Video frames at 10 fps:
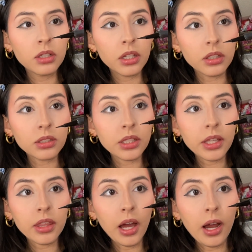Looks like
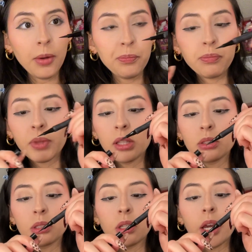that.
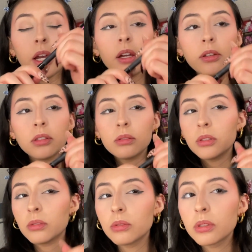It
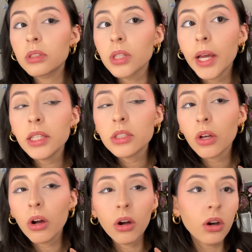slides
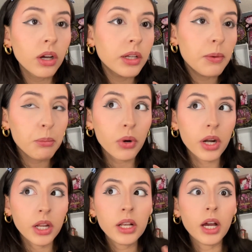on
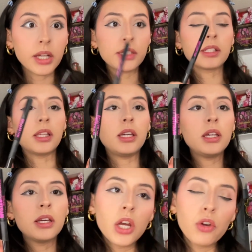pretty nicely.
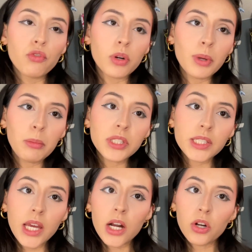For my
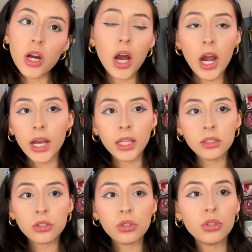mascara, I like
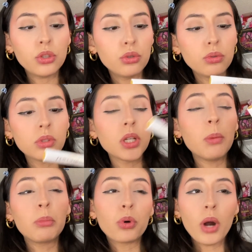to use a
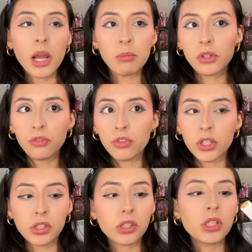primer
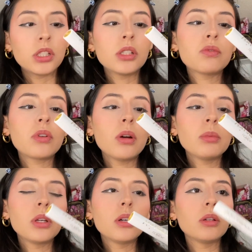first. This is from
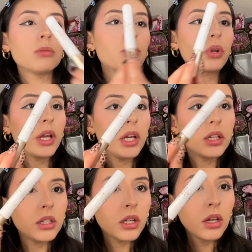the
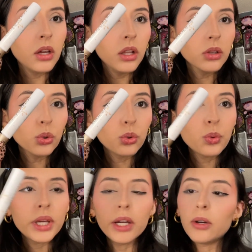brand
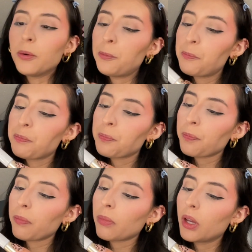L'Oreal
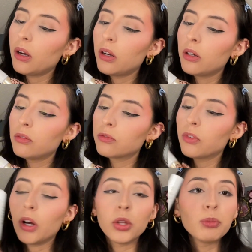
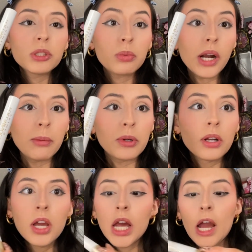Voluminous Primer.
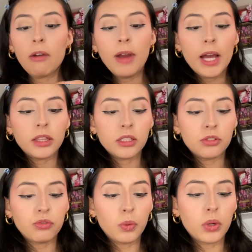I've had this
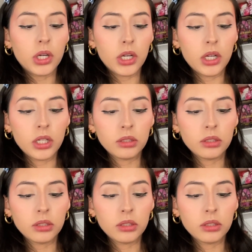for